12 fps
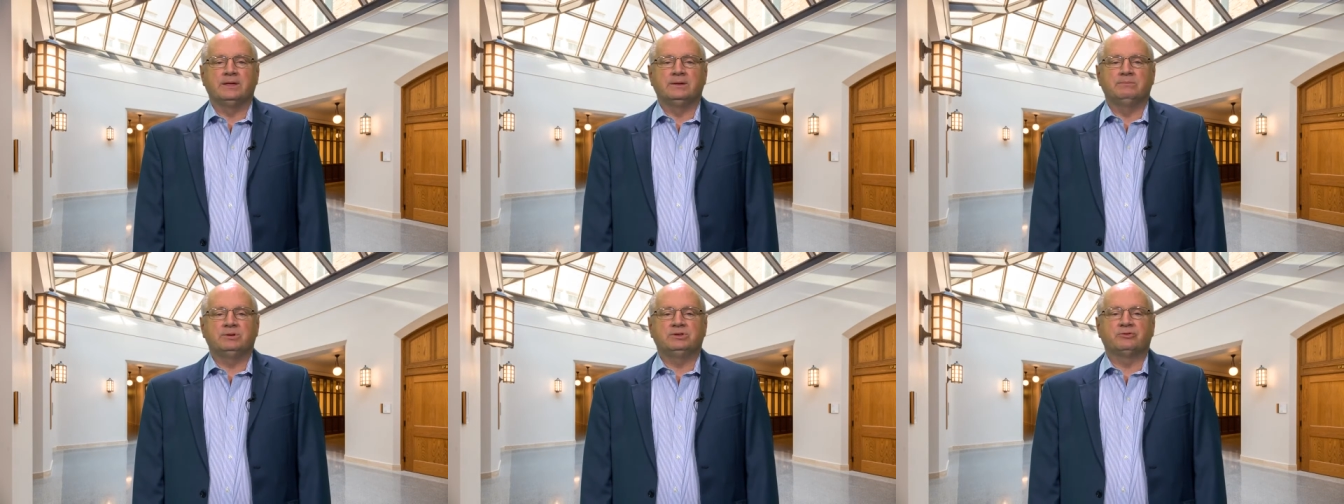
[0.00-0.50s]

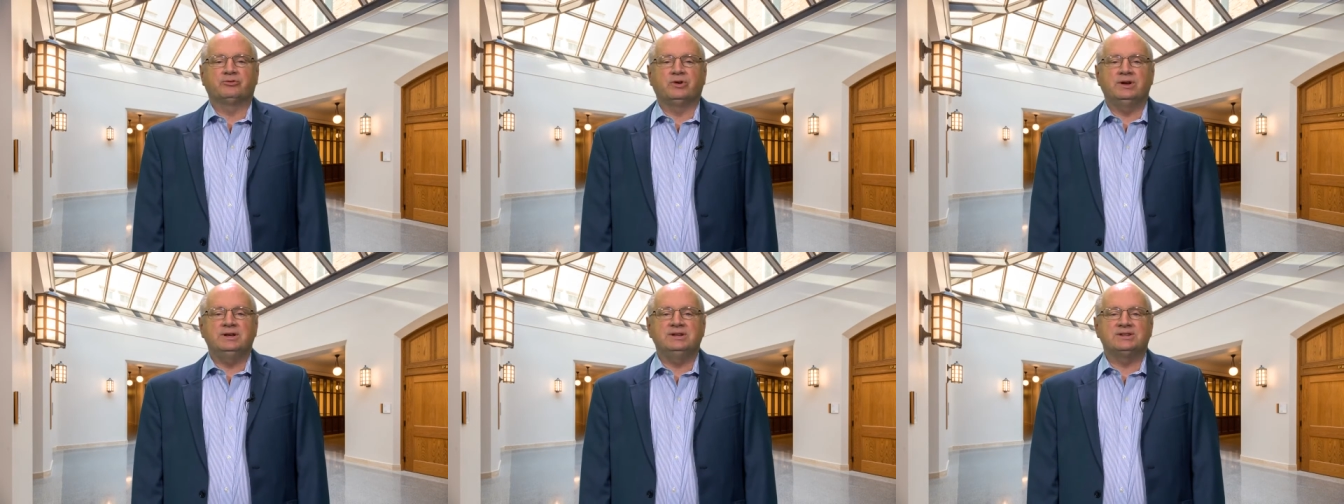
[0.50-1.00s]
But the
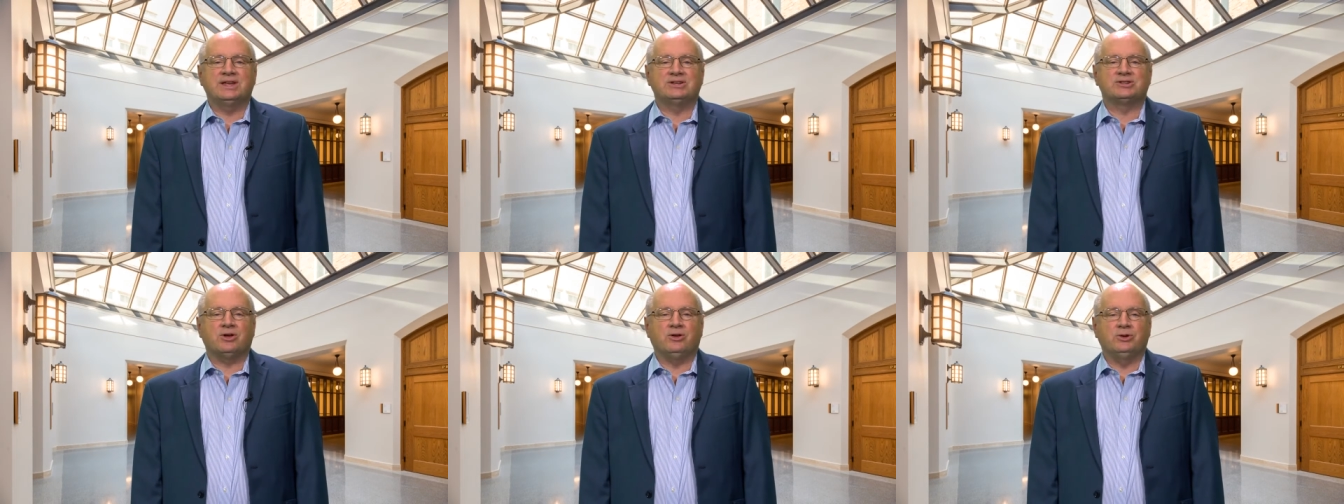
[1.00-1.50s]
phrase has
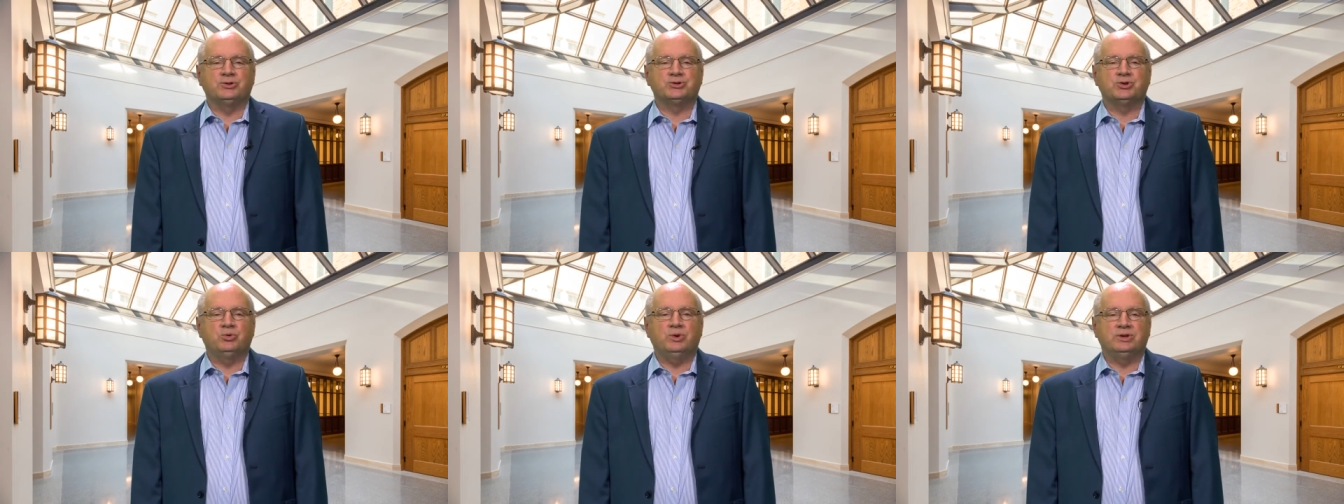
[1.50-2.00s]

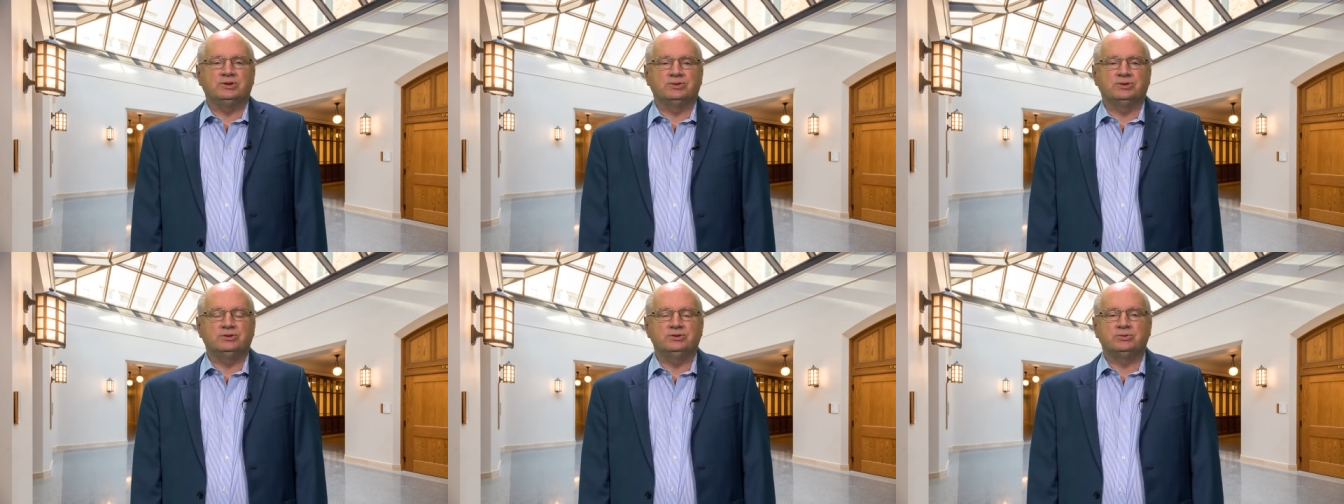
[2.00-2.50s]
also entered
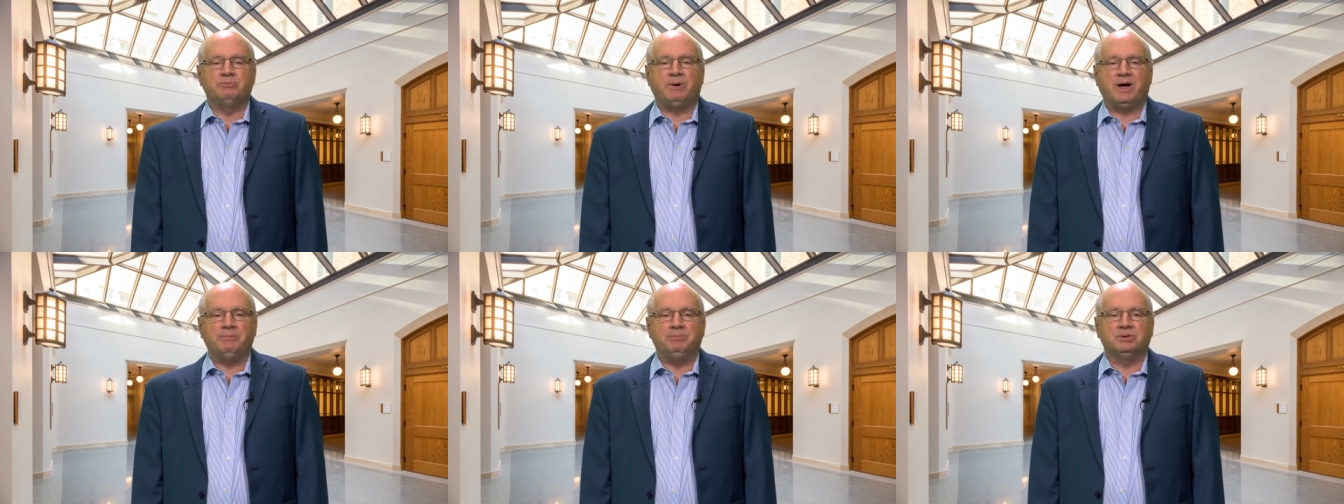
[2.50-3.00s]
into
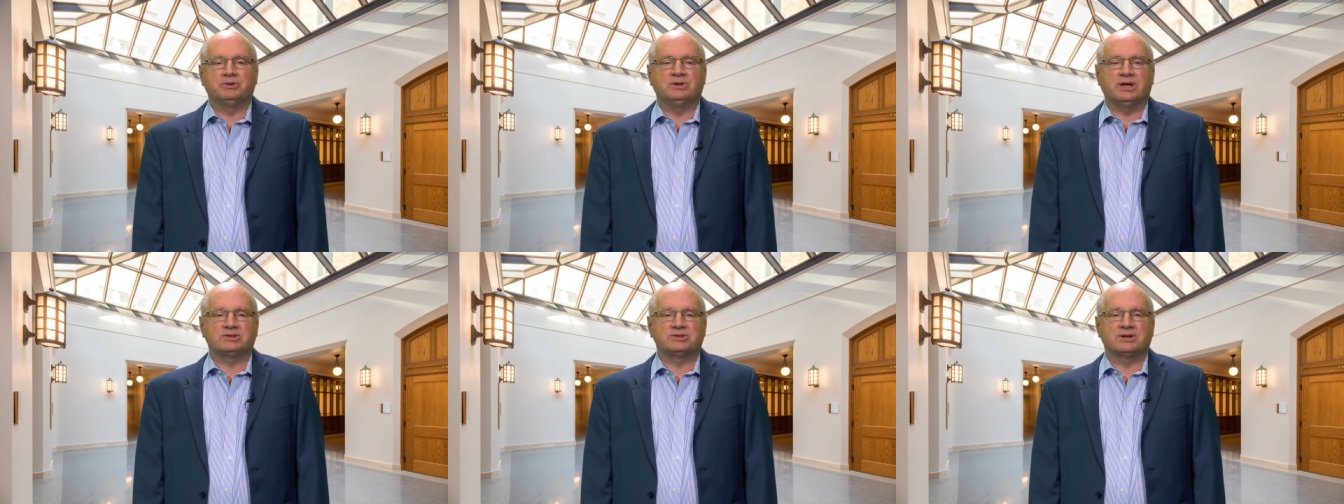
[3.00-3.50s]
popular
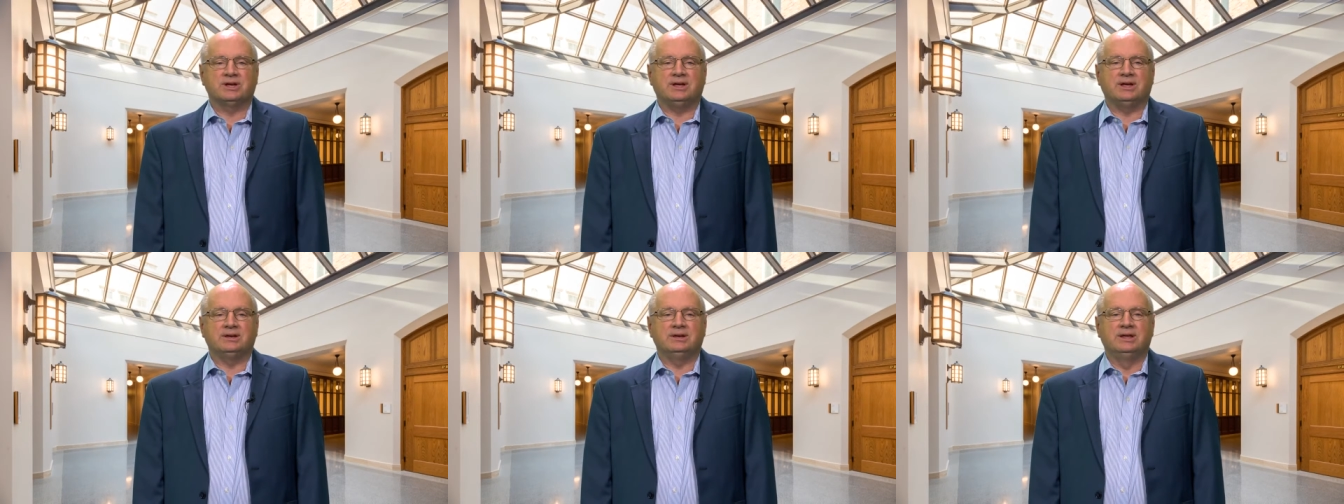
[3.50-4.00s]

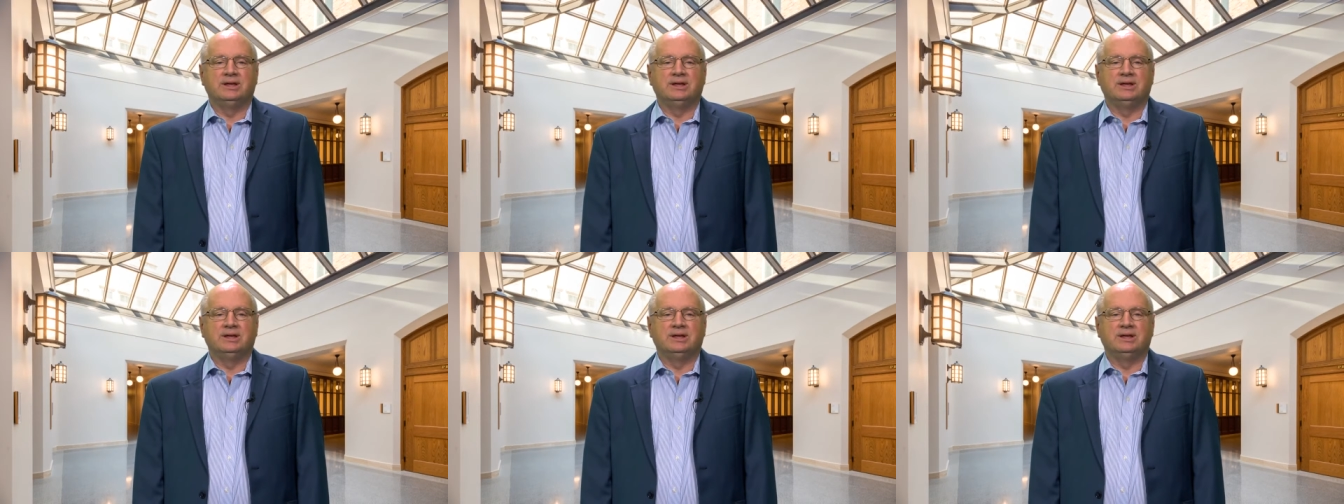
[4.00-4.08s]
lexicon